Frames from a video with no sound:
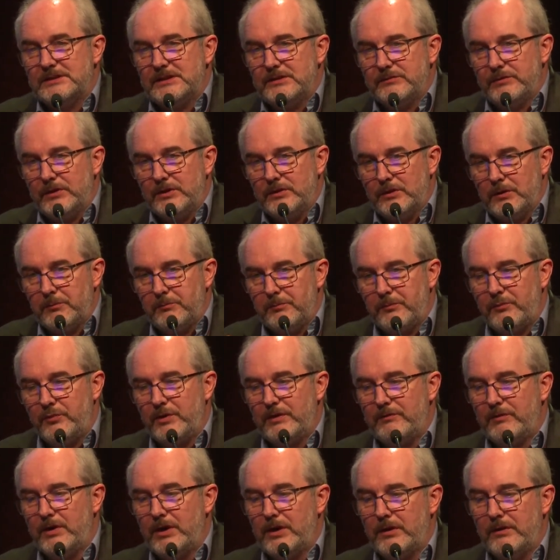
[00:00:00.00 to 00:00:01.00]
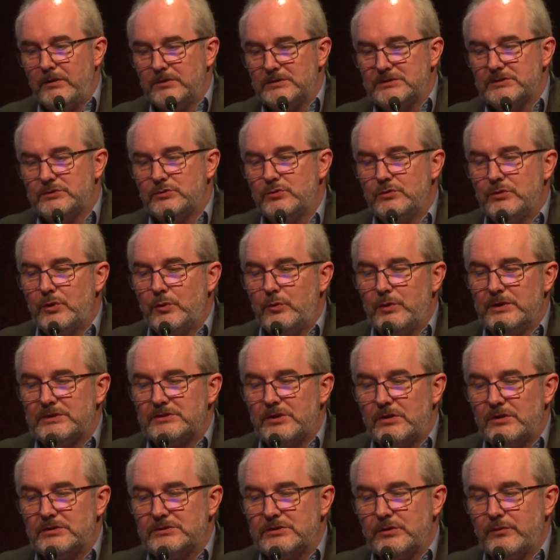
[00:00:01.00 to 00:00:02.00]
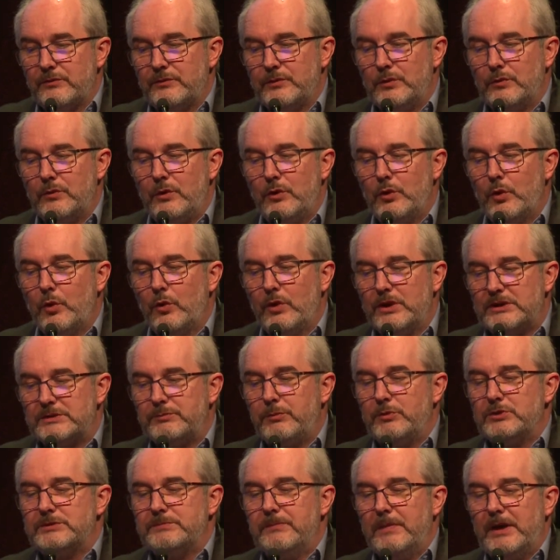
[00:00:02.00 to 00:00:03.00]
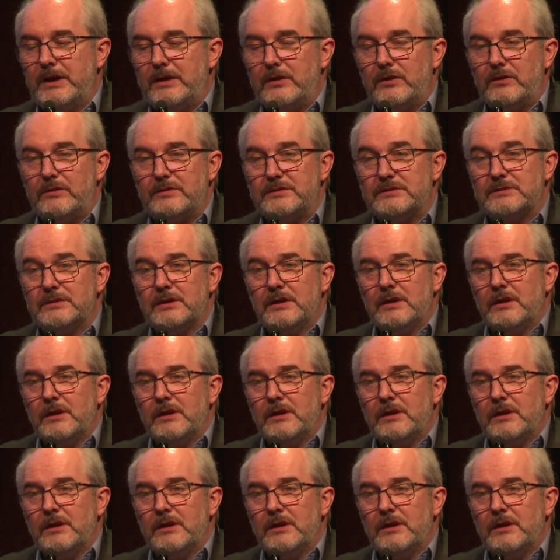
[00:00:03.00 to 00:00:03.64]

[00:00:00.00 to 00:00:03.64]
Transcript: given a prevalence to the results of the low exposed minors,